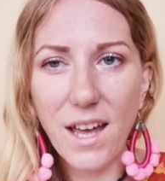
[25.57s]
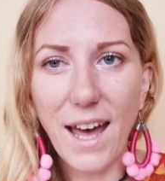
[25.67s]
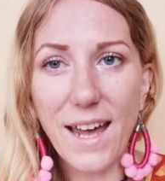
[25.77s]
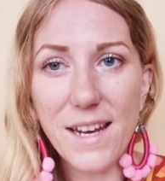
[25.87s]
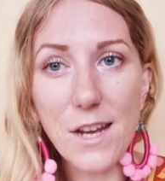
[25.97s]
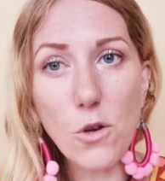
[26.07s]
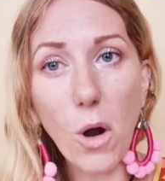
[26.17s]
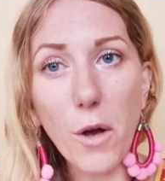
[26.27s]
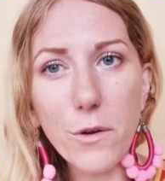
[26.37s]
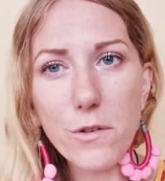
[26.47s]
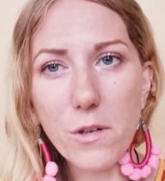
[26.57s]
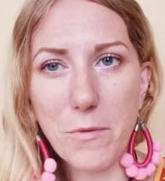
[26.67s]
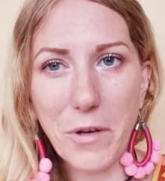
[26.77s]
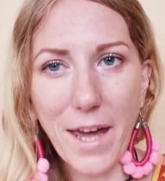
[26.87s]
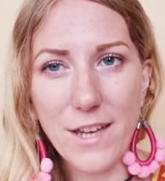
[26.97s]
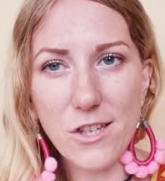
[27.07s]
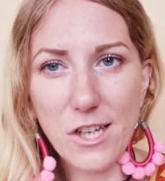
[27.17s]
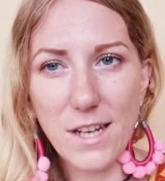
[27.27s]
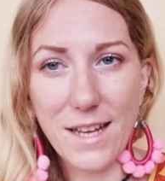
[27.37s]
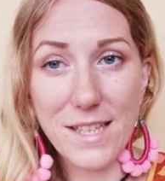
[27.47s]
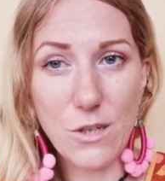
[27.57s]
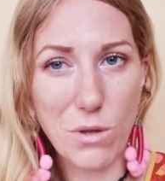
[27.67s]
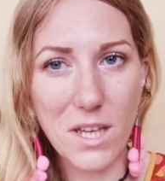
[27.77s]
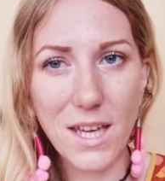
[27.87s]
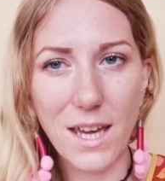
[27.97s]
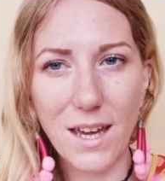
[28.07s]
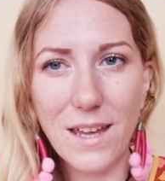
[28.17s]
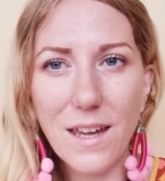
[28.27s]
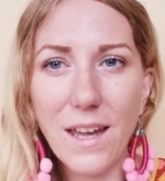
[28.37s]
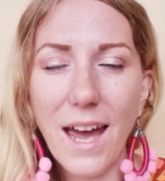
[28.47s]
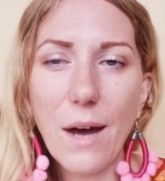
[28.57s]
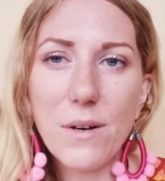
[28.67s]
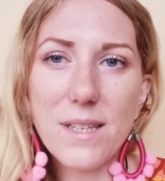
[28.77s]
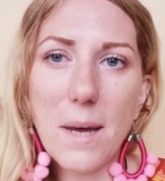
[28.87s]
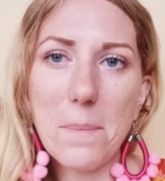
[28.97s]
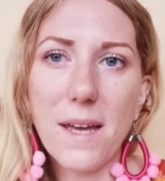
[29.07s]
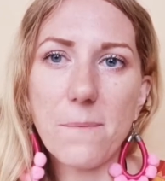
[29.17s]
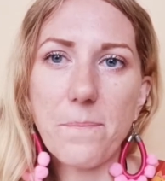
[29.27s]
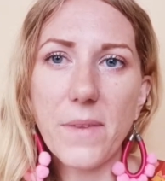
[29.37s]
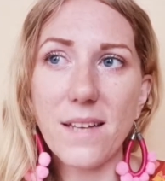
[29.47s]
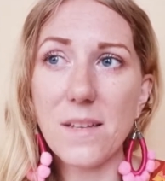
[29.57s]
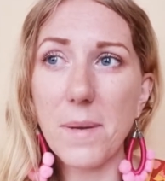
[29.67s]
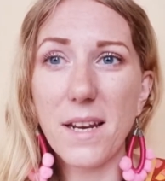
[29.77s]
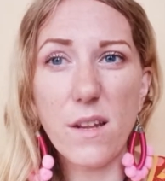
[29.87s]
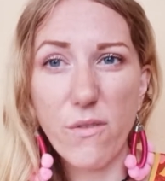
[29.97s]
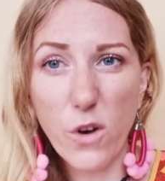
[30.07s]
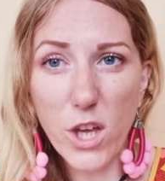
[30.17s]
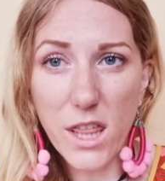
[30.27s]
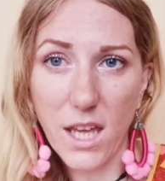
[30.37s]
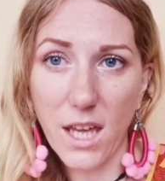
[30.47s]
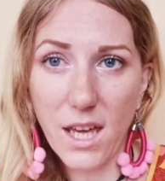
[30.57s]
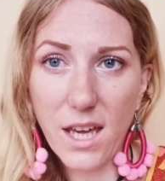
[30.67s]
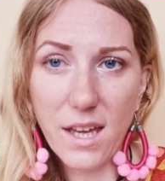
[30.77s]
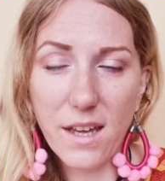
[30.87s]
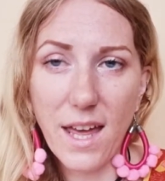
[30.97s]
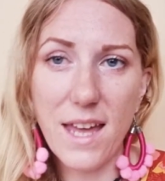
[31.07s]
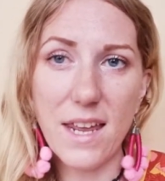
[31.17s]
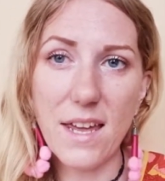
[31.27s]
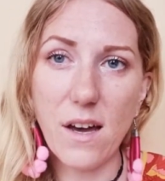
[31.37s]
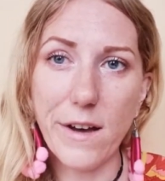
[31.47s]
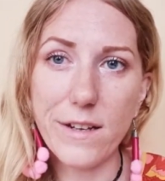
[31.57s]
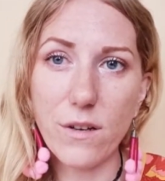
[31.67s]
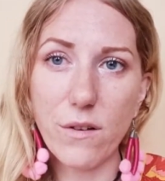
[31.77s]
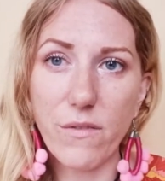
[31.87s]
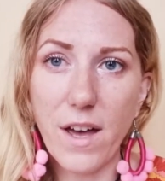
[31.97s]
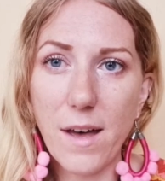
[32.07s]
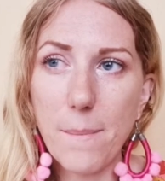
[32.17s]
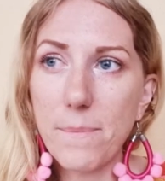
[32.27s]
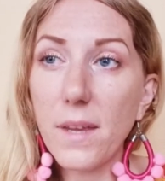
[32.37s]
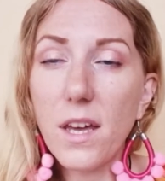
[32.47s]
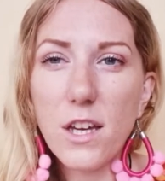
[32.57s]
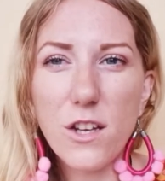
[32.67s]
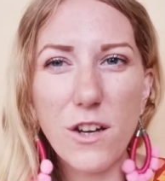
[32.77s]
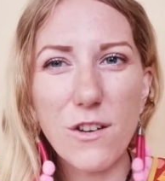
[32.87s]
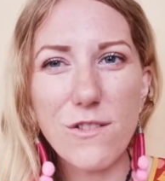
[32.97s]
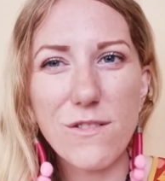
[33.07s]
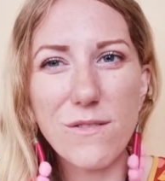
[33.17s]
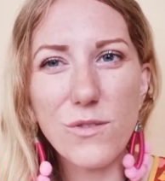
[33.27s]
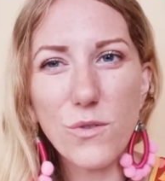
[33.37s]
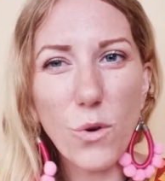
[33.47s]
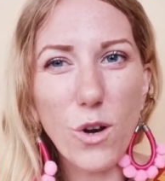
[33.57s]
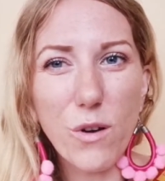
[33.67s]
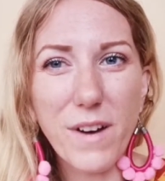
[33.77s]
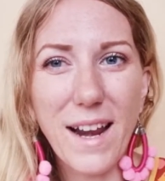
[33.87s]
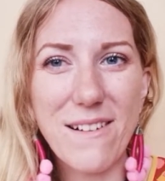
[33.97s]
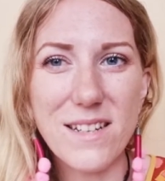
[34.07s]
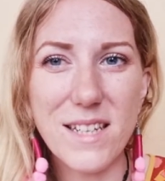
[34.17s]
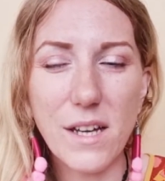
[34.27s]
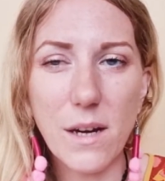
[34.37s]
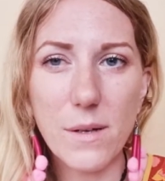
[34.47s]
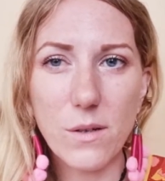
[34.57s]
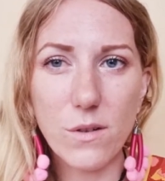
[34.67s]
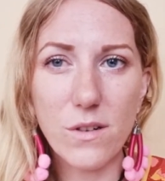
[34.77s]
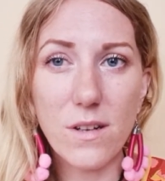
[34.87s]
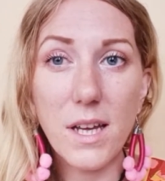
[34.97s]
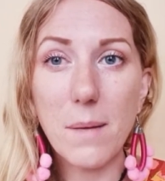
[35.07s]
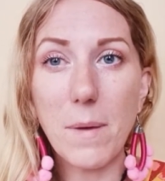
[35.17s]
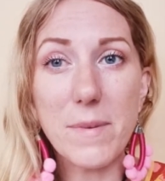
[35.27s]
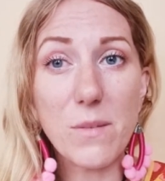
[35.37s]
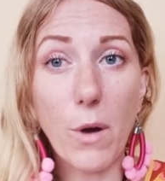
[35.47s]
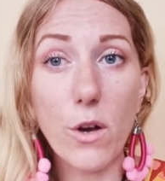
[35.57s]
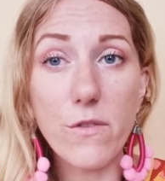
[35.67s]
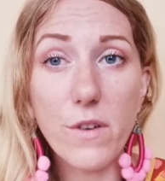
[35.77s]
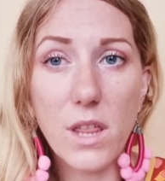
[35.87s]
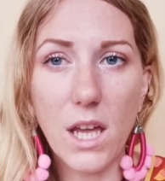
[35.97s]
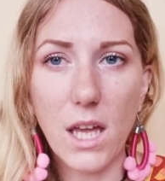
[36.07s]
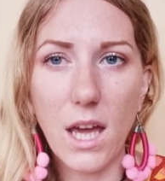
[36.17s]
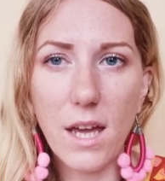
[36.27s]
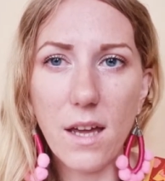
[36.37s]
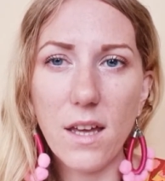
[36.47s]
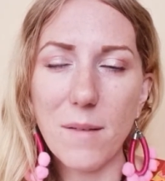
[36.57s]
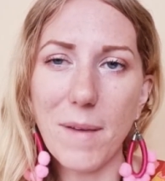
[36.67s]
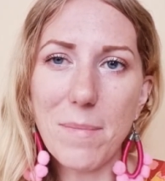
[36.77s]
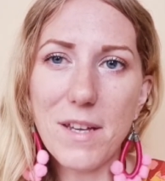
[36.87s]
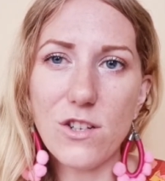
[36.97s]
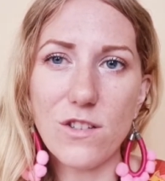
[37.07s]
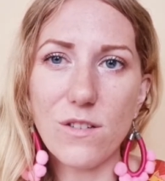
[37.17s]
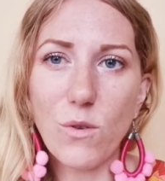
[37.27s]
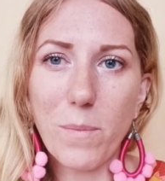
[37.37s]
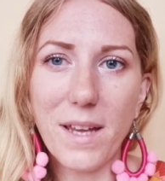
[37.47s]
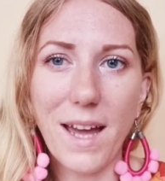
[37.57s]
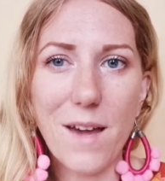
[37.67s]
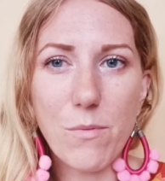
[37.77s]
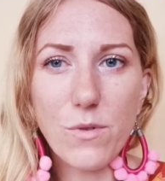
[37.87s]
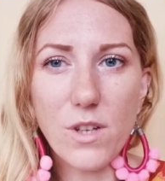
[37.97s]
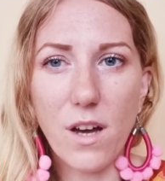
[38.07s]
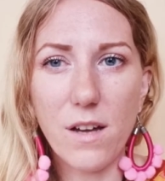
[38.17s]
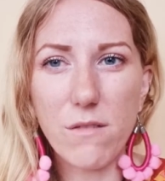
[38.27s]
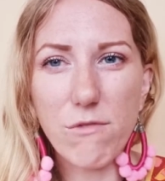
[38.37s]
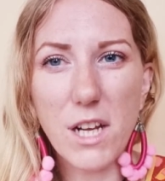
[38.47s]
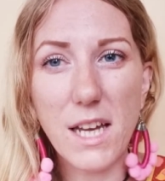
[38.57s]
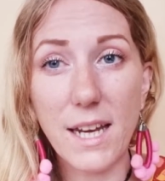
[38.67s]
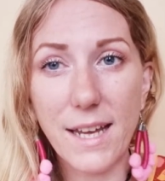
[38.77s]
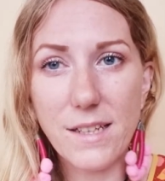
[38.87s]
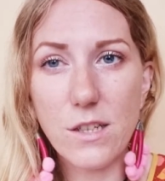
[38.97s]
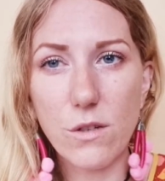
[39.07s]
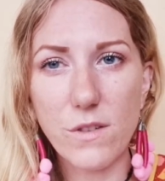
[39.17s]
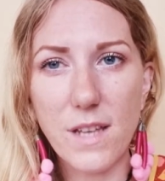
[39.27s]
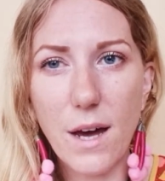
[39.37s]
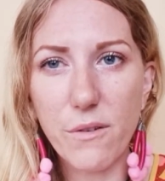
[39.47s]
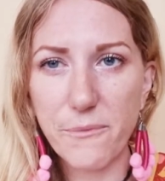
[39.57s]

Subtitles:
And in your own communication, as in your thinking, how has that been? Has there been any foggy thinking, any kind of, not a lot of clarity going on, maybe some overthinking, maybe just not being able to kind of really connect to yourself?